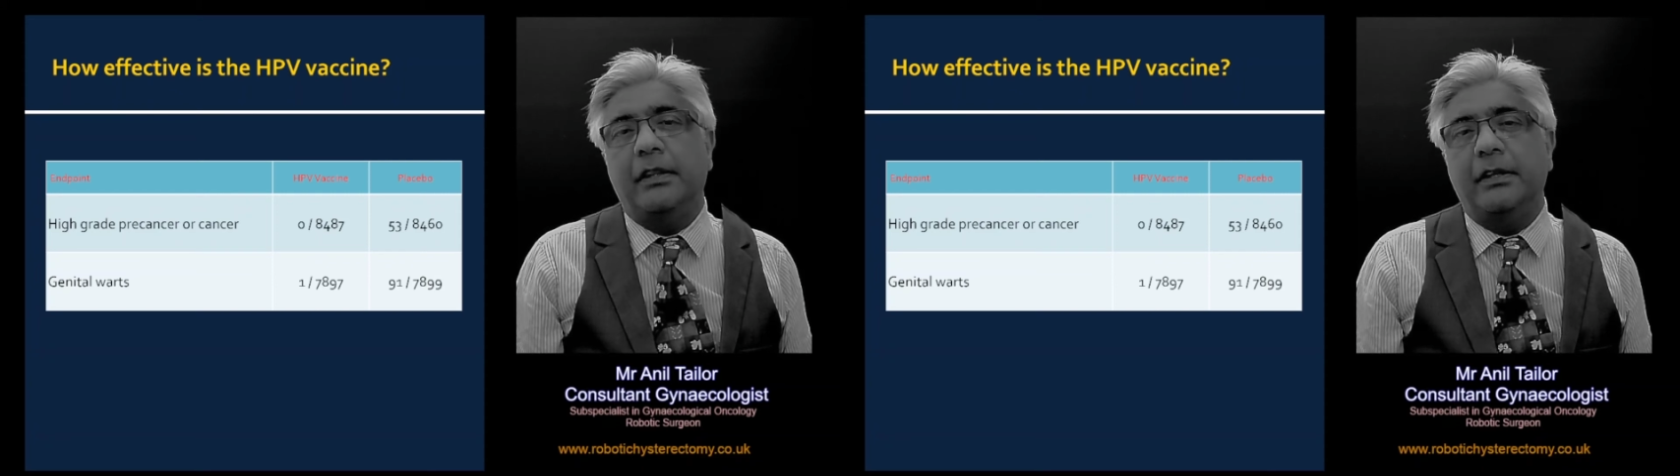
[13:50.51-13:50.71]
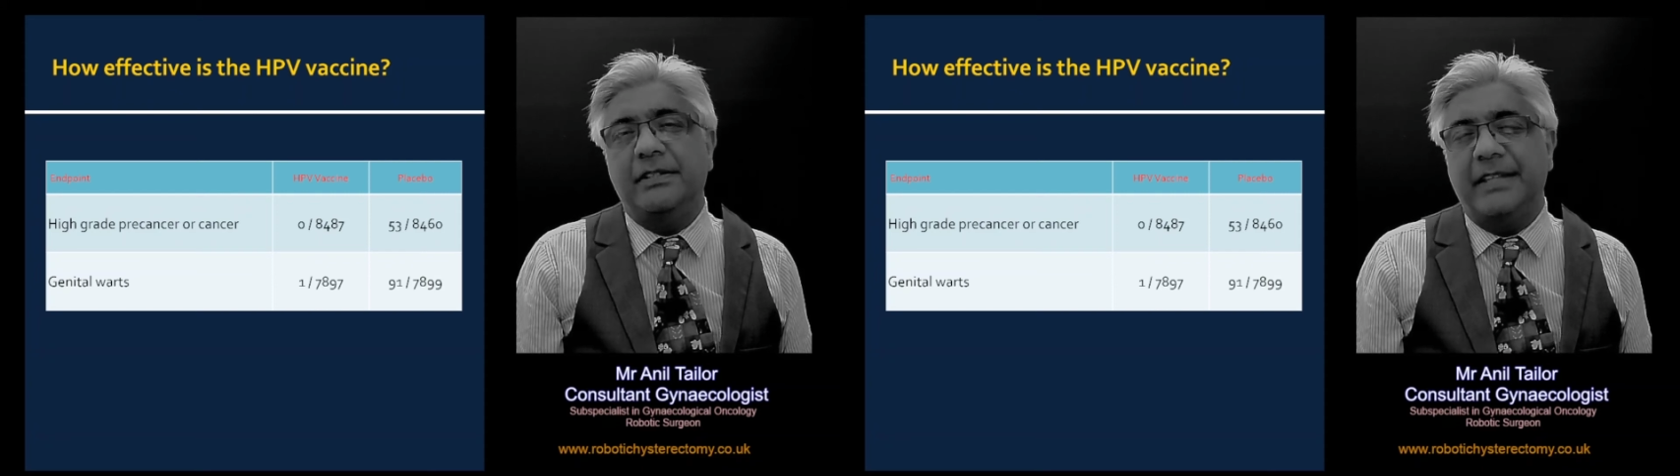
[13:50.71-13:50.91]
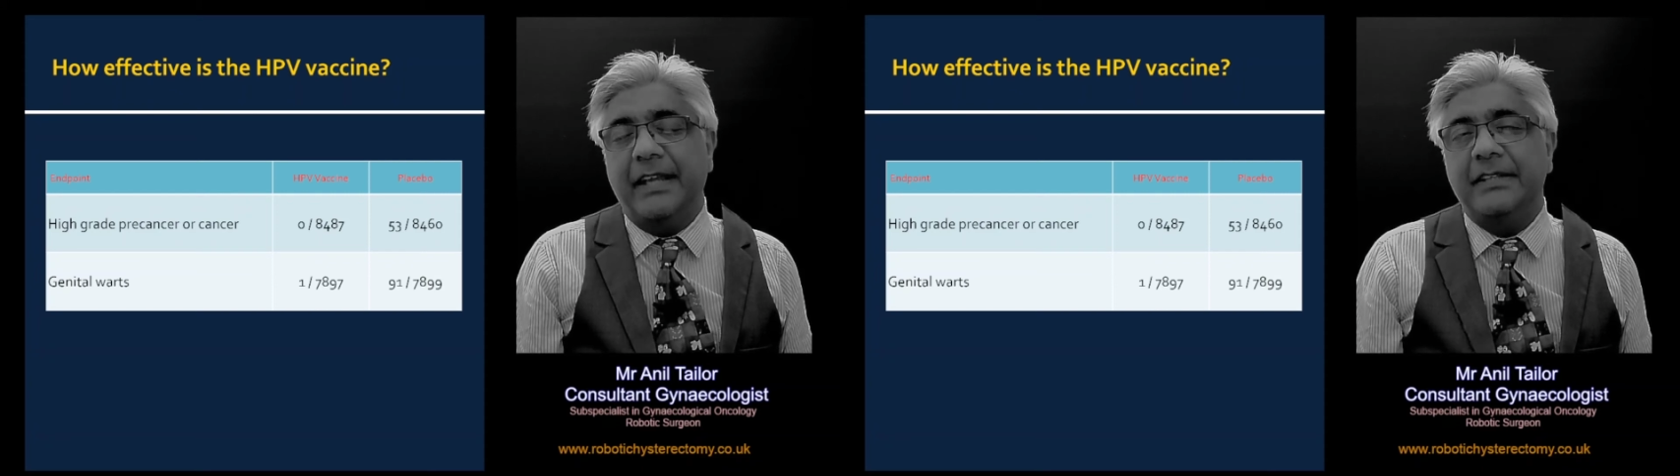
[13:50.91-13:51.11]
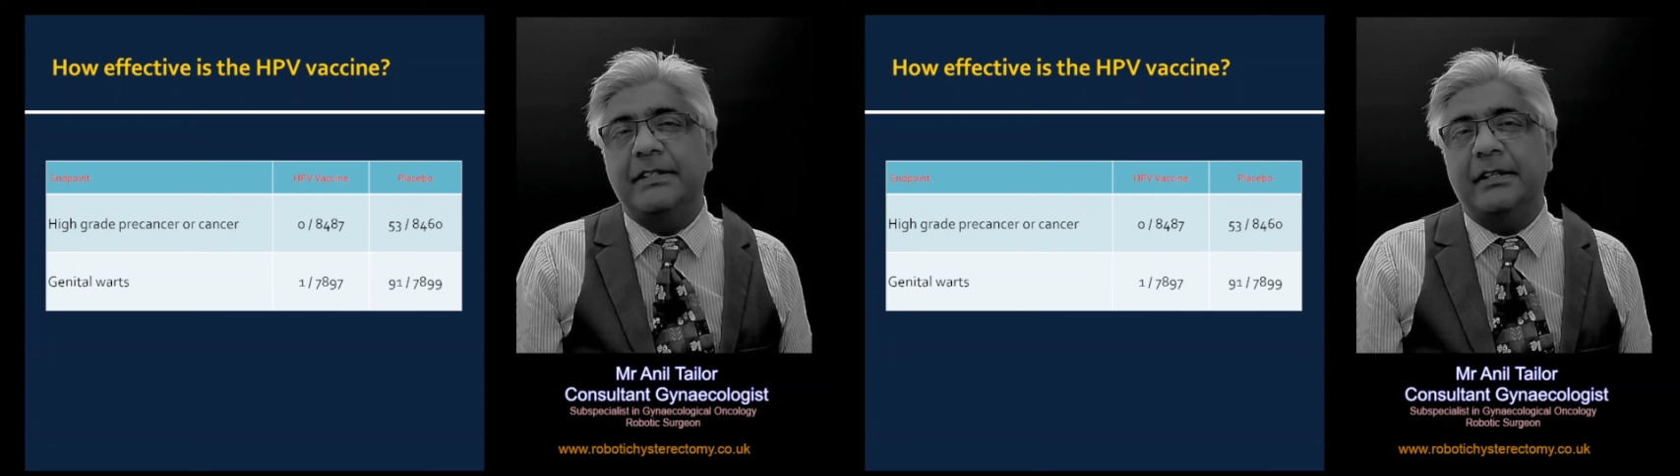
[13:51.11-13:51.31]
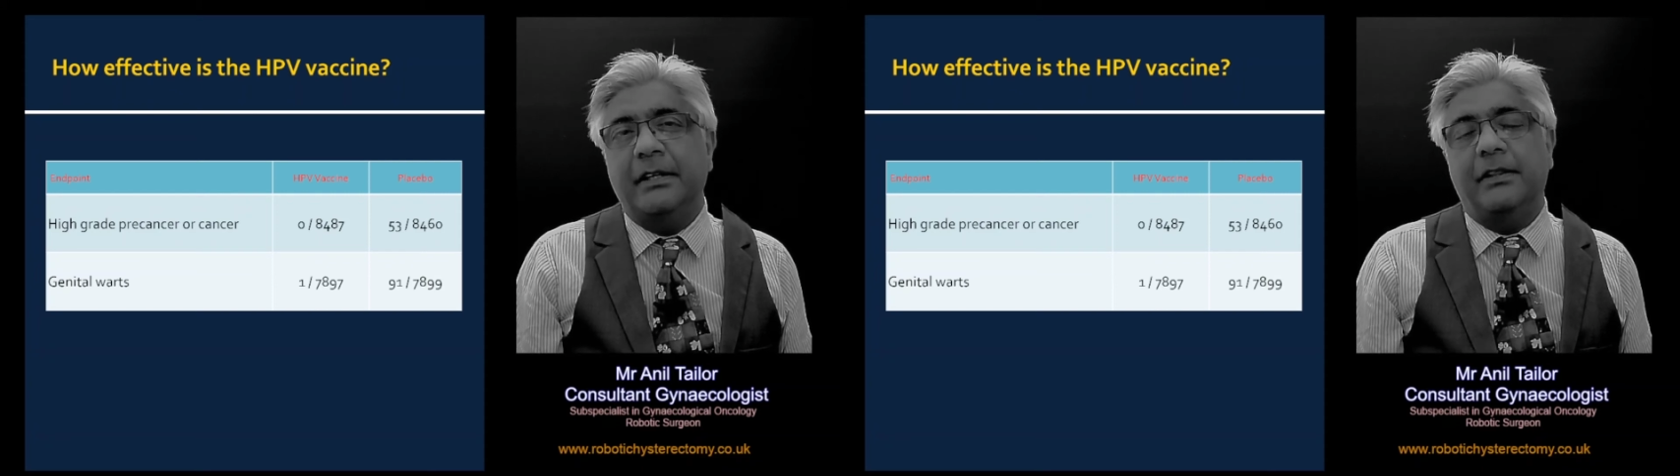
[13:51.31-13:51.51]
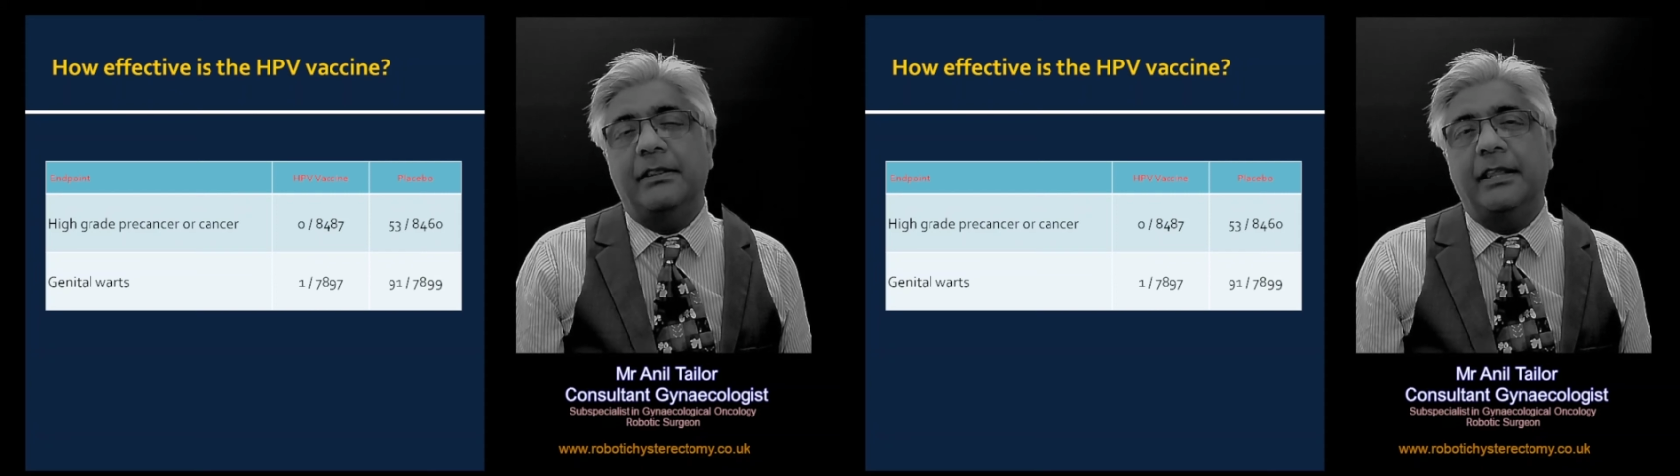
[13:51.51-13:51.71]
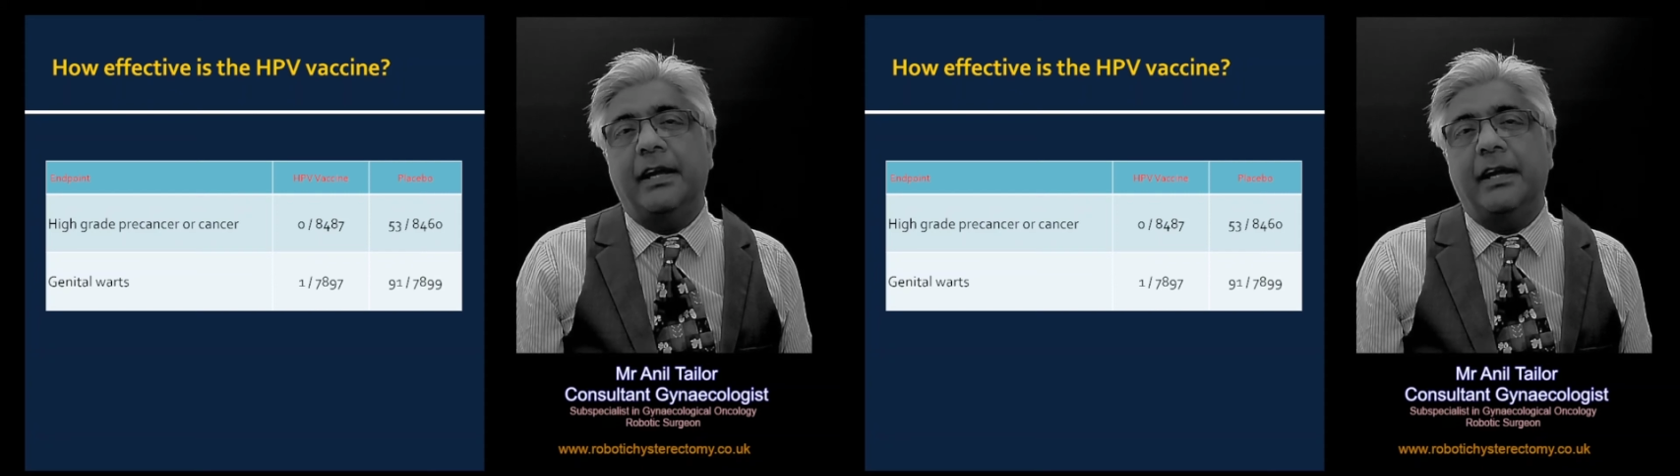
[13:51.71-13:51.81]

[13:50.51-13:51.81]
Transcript: the data